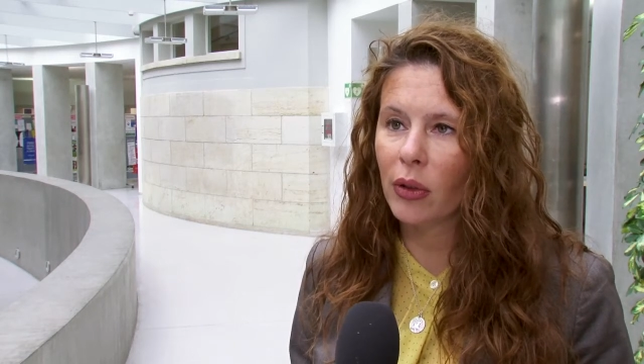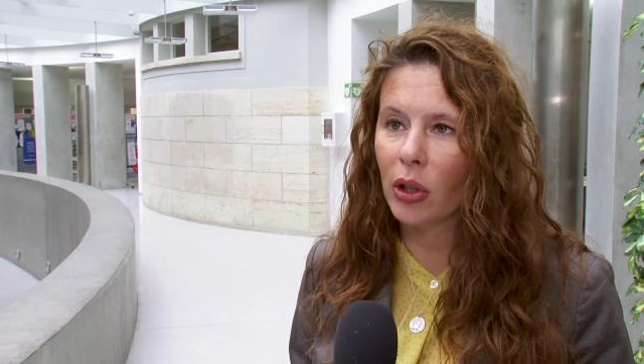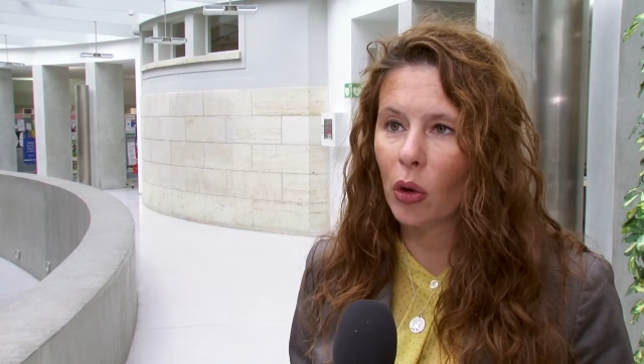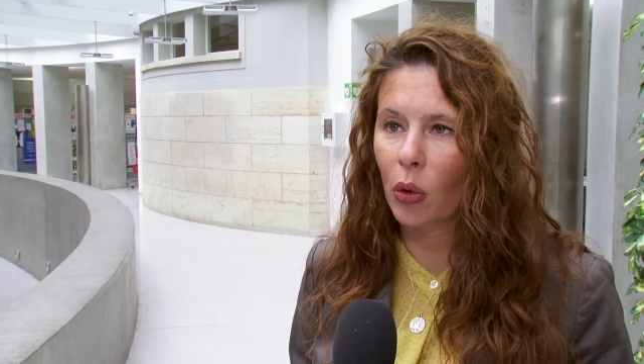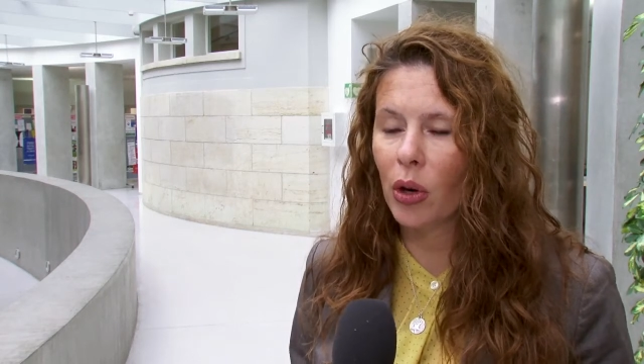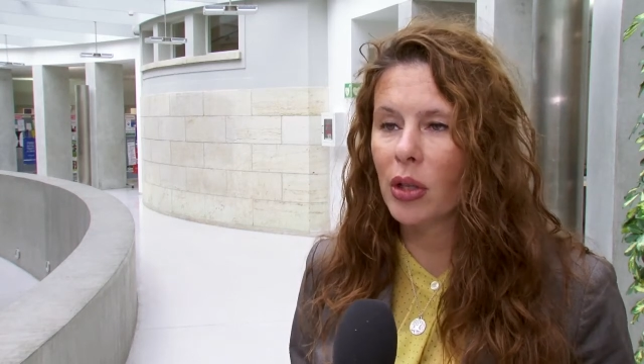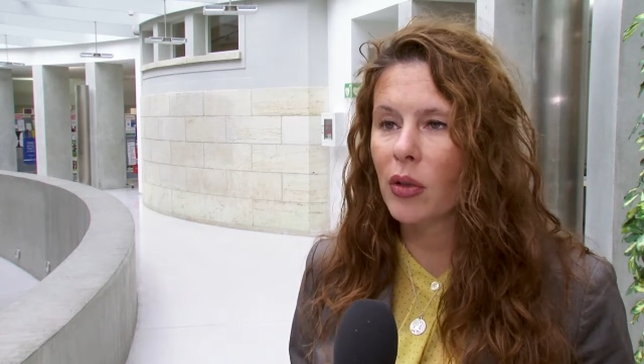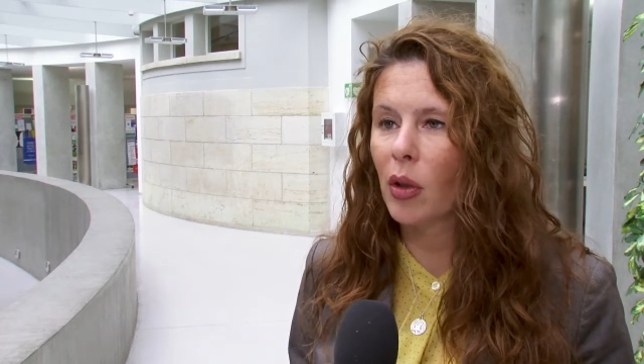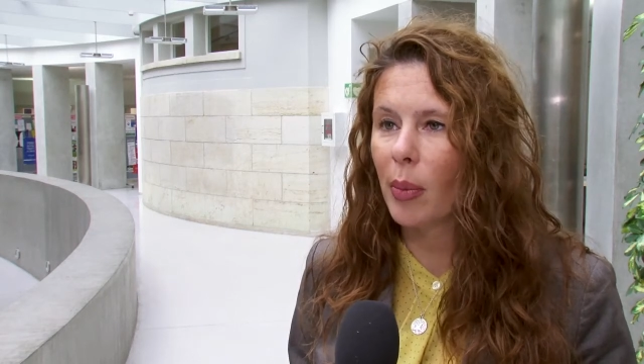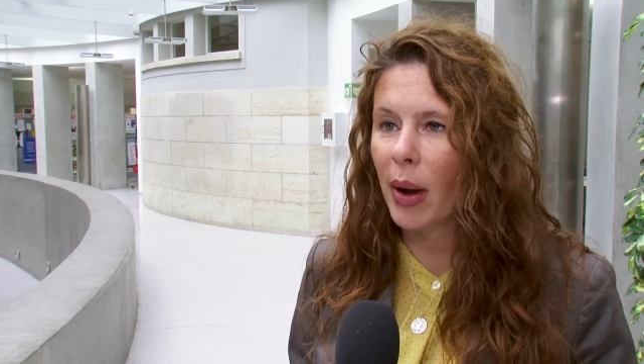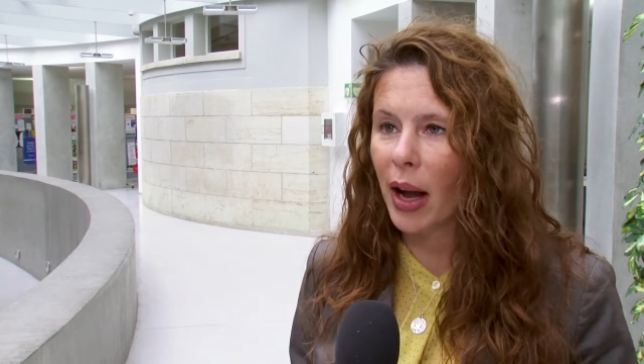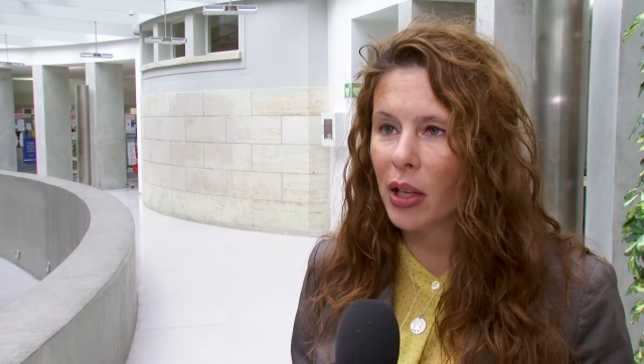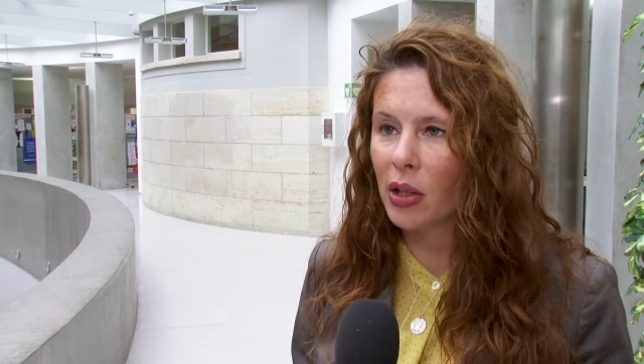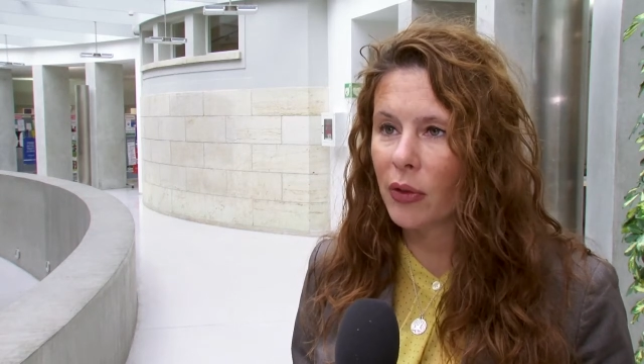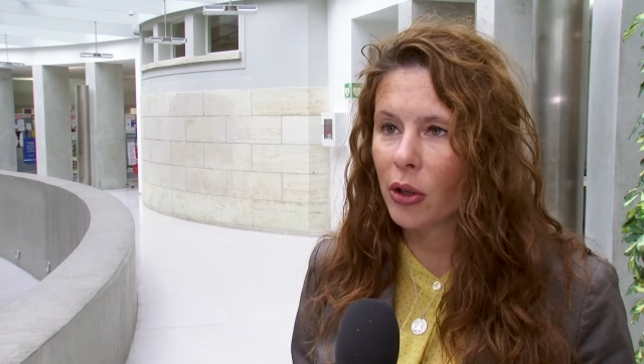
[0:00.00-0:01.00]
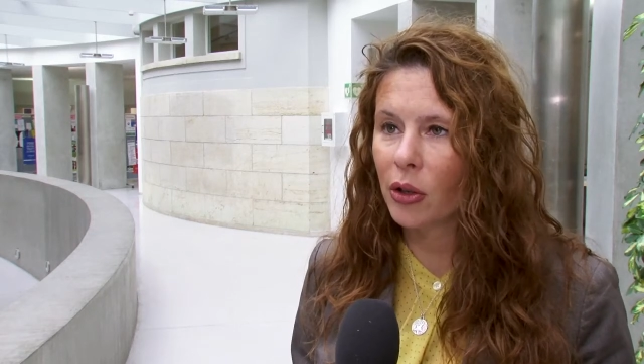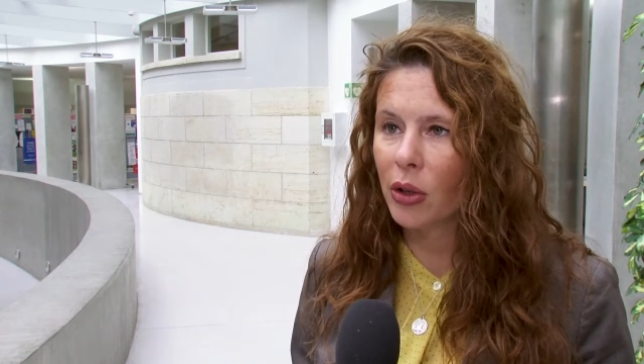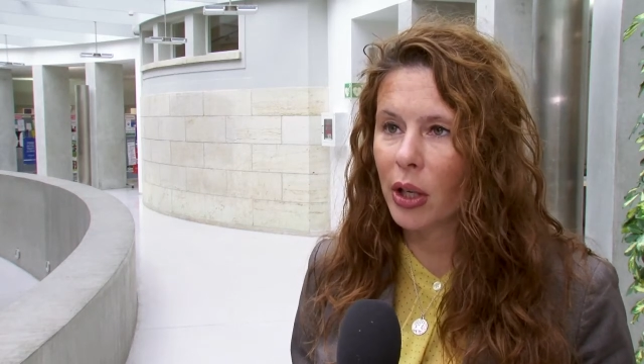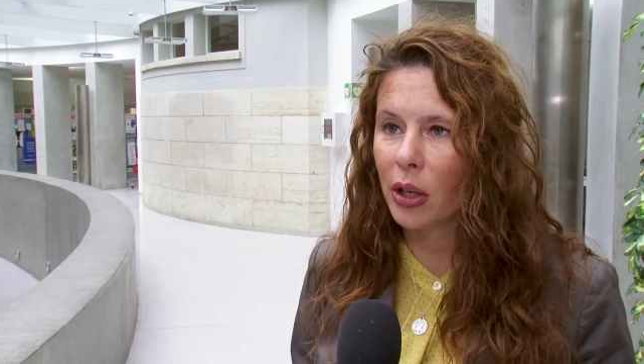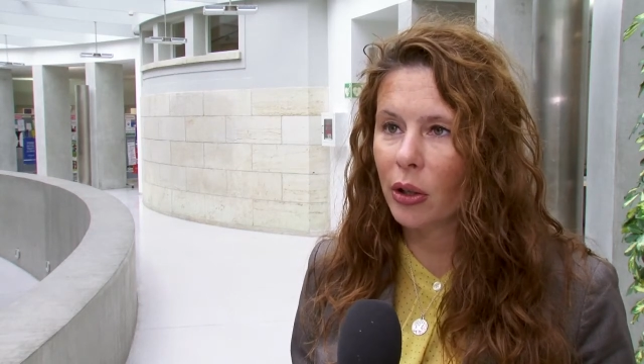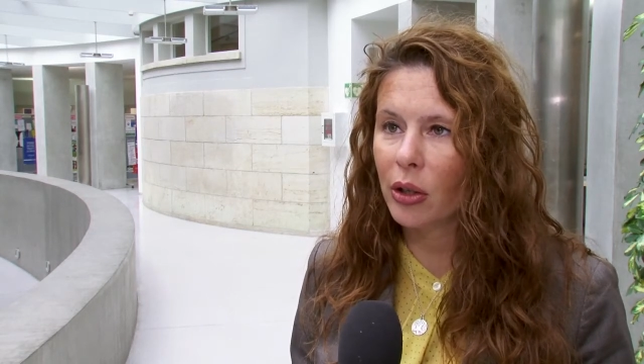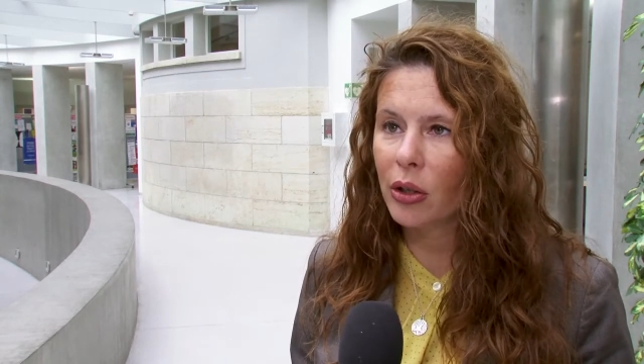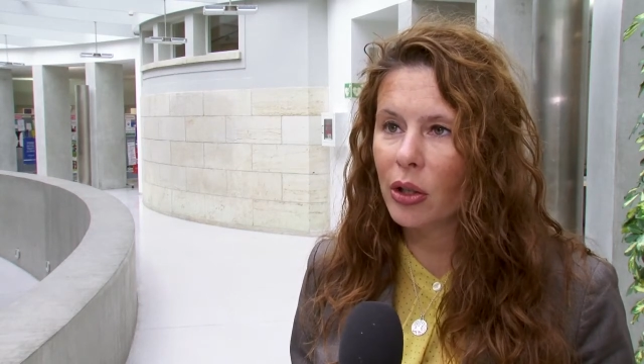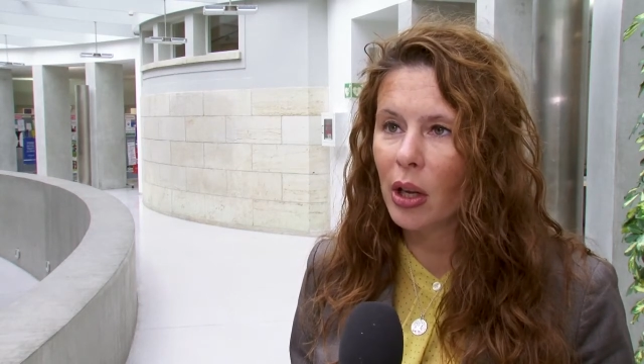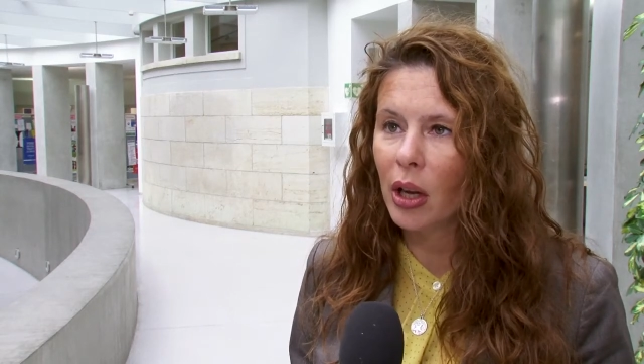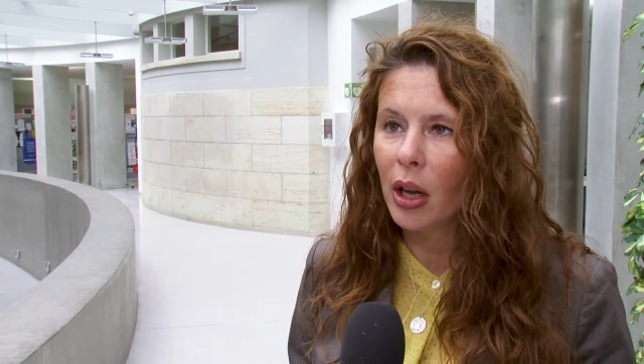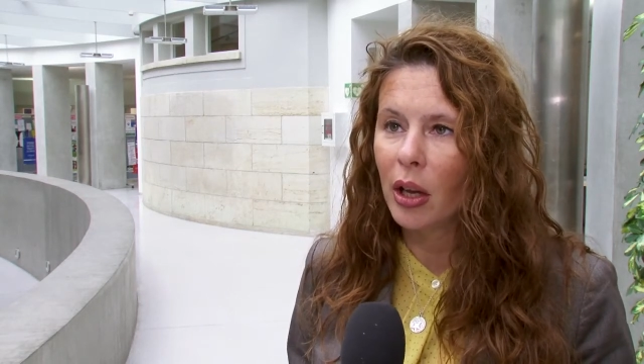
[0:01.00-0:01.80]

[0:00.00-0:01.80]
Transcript: the course of the past few years